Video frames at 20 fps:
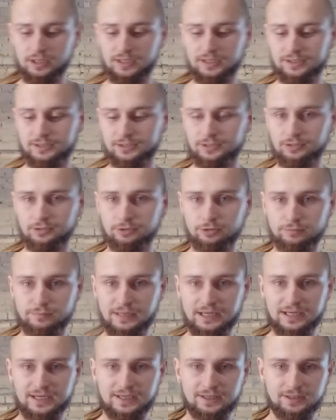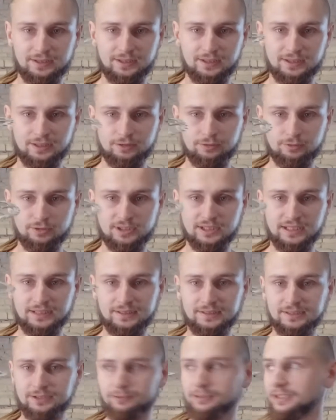Okay, so my handle looks like
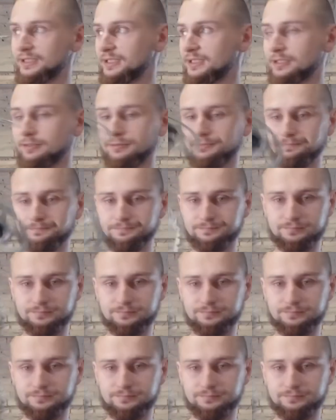this right now.